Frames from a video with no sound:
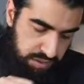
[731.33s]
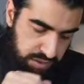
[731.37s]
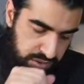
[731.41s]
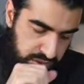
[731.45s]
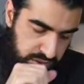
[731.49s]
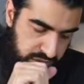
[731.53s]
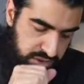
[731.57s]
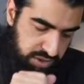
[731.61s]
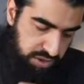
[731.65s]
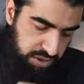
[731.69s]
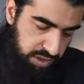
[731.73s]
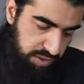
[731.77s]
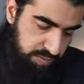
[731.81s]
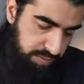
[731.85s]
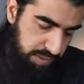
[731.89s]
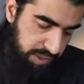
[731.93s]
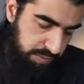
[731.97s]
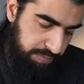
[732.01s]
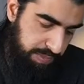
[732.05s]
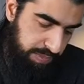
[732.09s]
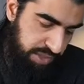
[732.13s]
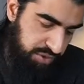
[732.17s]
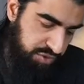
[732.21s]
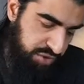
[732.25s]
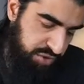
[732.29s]
to start my
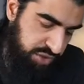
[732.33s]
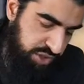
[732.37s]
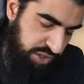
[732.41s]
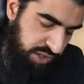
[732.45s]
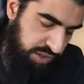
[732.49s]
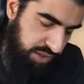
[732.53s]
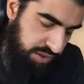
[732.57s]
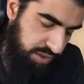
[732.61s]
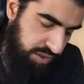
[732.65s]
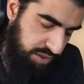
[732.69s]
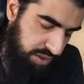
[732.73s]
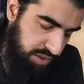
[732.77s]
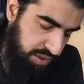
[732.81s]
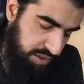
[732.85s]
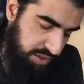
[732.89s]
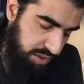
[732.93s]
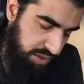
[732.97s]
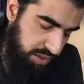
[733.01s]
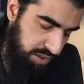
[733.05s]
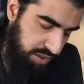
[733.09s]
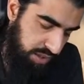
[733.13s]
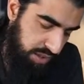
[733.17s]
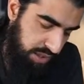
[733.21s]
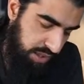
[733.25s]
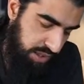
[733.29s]
Patreon channel,
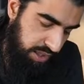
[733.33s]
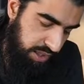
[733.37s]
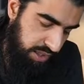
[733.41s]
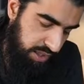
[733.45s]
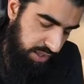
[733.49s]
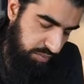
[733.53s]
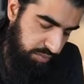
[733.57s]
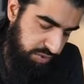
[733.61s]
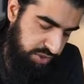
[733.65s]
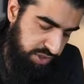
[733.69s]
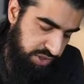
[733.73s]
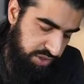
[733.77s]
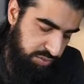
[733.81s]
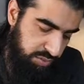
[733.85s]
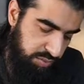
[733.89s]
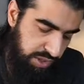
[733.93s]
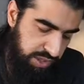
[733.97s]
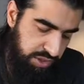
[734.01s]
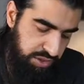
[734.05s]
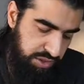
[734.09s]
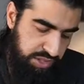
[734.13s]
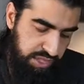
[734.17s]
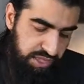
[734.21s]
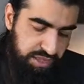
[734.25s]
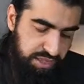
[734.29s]
uh, which is where
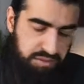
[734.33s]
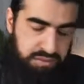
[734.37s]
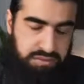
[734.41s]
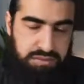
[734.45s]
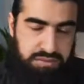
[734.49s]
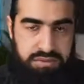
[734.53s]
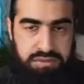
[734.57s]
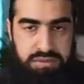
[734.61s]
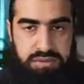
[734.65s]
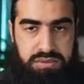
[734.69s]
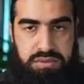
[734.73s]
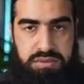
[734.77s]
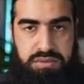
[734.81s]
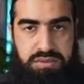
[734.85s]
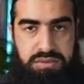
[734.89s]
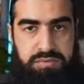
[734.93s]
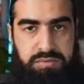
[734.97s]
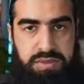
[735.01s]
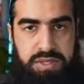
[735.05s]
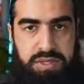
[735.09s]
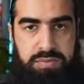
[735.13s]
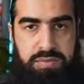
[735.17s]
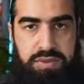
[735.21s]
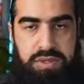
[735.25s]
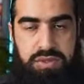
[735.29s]
you get uh,
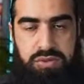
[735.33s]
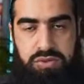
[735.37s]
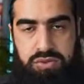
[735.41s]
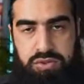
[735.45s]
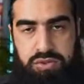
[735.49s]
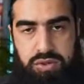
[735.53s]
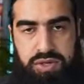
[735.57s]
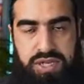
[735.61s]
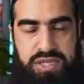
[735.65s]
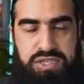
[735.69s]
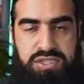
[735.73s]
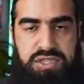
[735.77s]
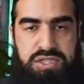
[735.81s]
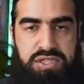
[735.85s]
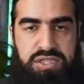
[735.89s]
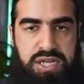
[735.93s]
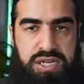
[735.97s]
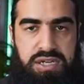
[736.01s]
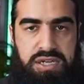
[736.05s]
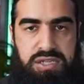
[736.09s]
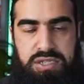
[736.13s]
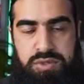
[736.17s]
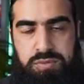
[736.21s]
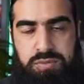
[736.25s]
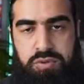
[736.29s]
people who donate to the
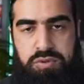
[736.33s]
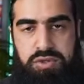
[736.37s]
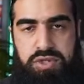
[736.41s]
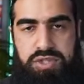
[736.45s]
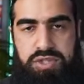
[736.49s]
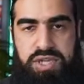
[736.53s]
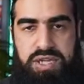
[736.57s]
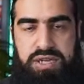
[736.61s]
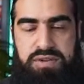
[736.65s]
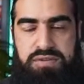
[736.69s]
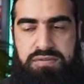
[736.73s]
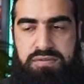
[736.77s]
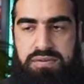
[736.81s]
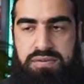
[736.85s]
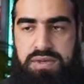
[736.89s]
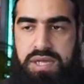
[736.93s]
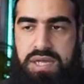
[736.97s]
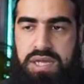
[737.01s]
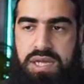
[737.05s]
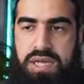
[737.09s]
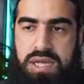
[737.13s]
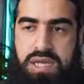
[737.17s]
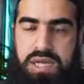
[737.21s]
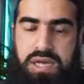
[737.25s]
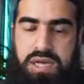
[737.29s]
channel, support the channel
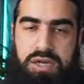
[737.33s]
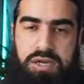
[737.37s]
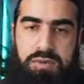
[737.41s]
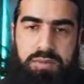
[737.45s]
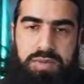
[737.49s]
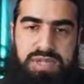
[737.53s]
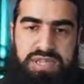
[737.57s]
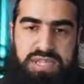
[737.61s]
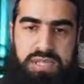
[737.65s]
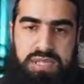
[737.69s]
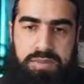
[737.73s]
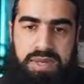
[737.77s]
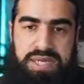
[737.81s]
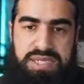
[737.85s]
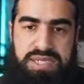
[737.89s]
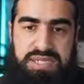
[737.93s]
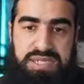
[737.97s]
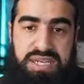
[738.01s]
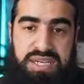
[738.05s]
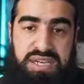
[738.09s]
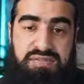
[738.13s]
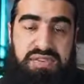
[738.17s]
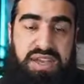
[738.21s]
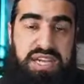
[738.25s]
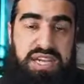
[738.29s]
on a monthly basis. And
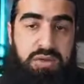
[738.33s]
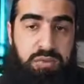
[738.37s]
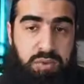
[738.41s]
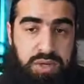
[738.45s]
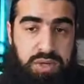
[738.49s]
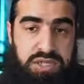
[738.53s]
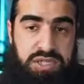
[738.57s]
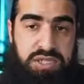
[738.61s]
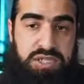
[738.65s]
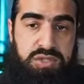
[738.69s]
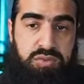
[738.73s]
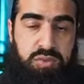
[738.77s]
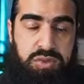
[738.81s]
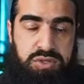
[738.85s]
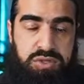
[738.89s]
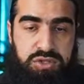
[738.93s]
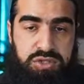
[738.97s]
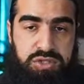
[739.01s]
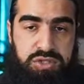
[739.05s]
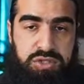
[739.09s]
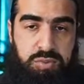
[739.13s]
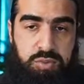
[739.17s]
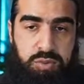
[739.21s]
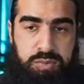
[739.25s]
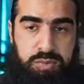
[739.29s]
if anyone does want to
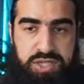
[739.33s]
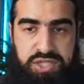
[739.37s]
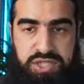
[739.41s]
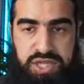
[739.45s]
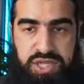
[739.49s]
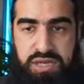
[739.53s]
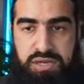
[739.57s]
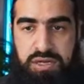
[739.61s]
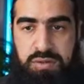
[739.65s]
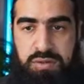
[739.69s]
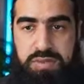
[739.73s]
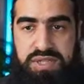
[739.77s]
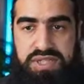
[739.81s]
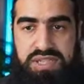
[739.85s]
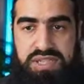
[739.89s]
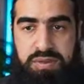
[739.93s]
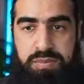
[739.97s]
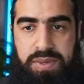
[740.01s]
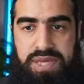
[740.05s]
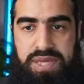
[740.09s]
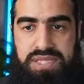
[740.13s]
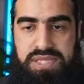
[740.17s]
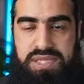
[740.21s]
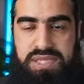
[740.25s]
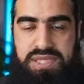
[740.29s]
support my channel on a monthly
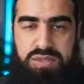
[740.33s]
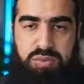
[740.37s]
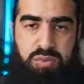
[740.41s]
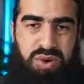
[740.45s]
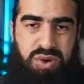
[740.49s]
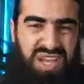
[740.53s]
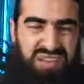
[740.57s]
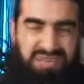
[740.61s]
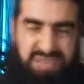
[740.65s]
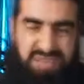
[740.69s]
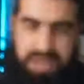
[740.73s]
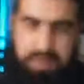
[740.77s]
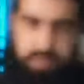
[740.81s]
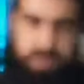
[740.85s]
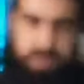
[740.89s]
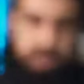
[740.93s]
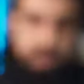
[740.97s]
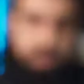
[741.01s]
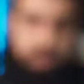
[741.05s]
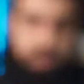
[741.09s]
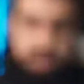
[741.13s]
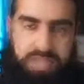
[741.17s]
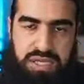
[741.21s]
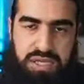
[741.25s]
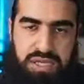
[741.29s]
basis, whatever amount you
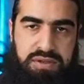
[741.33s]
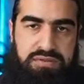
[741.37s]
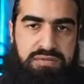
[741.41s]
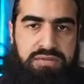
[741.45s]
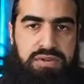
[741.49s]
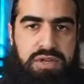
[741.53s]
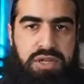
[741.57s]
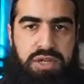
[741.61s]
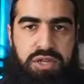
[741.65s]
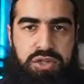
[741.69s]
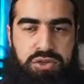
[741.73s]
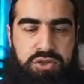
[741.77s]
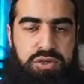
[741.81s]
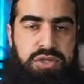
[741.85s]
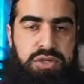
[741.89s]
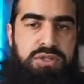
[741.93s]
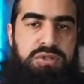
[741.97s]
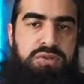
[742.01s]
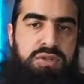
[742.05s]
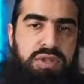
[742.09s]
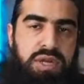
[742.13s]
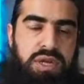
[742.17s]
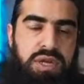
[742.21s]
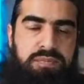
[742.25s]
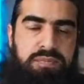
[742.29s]
want to give, you can do
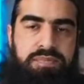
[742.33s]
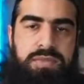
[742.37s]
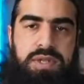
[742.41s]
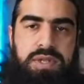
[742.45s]
that.